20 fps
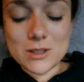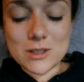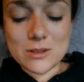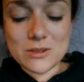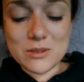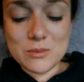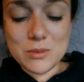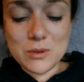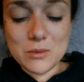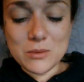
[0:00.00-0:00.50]
So
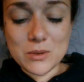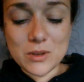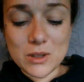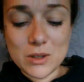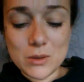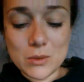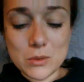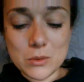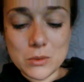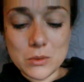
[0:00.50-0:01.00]
it's been really
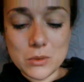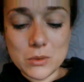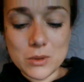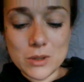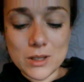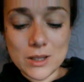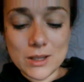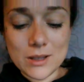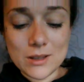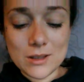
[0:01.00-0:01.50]
cool
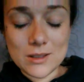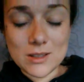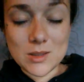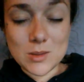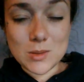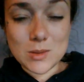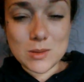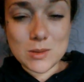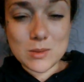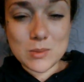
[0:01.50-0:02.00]
and
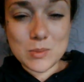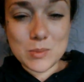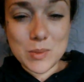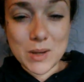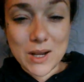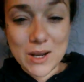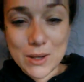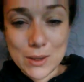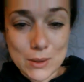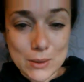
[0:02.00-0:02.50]

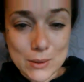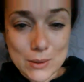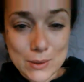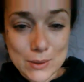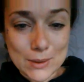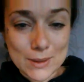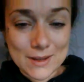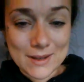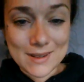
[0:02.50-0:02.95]
inspired